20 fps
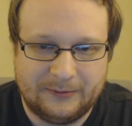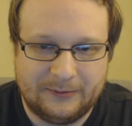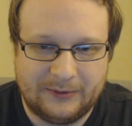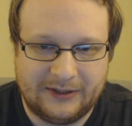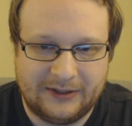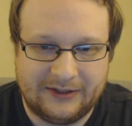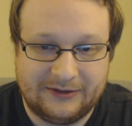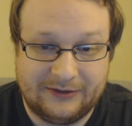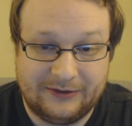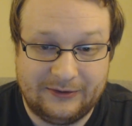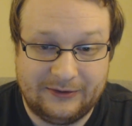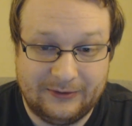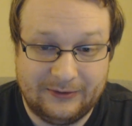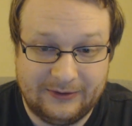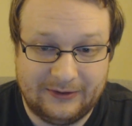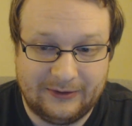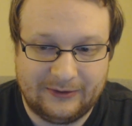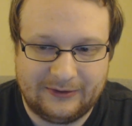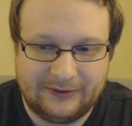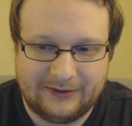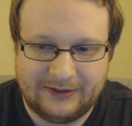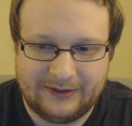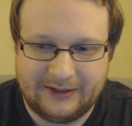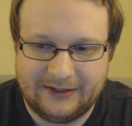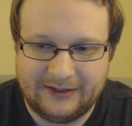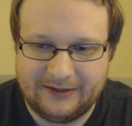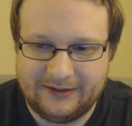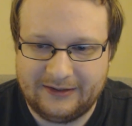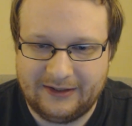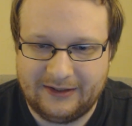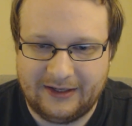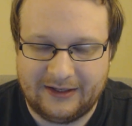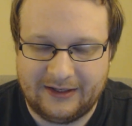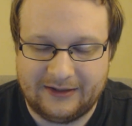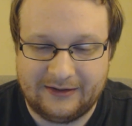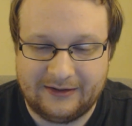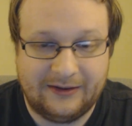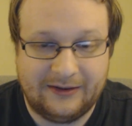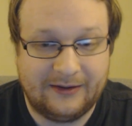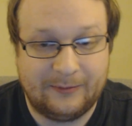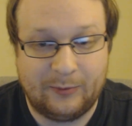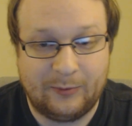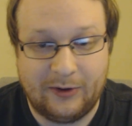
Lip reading: what it should look like, and in the